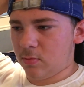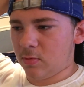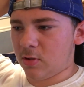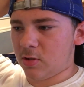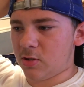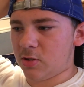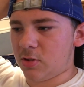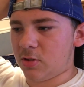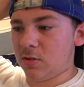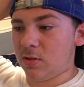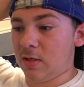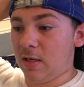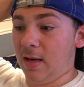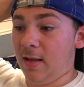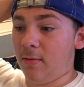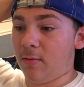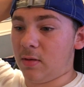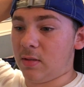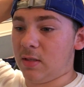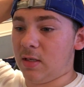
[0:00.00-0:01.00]
which
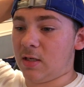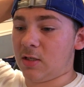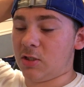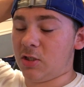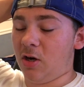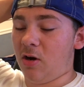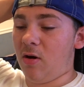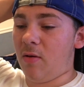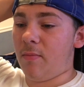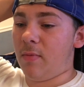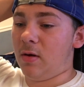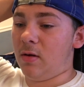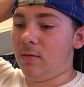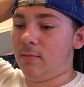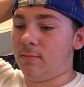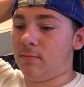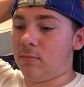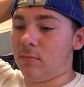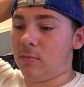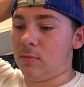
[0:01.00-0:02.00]
tonight when I take a shower,
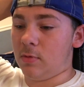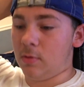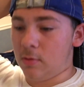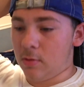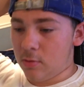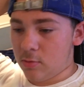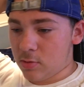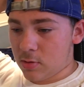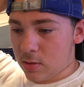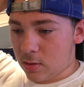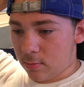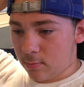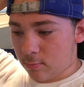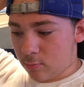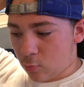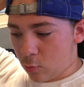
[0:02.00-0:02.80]
I'm gonna use the